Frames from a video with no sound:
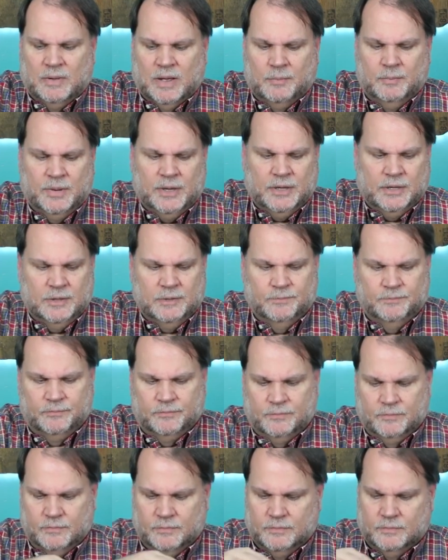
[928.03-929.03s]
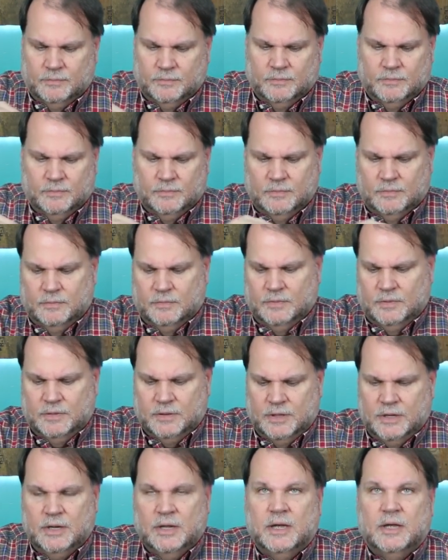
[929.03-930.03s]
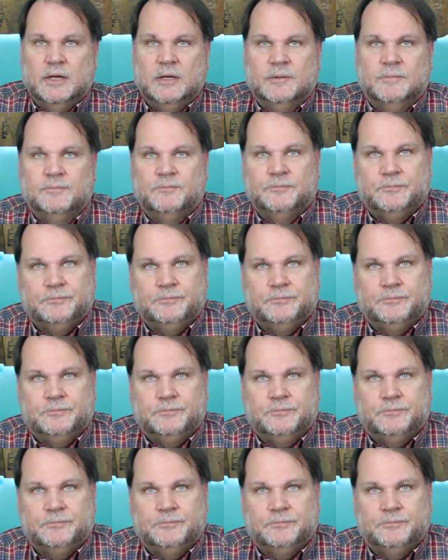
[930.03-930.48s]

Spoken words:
by B, D, A.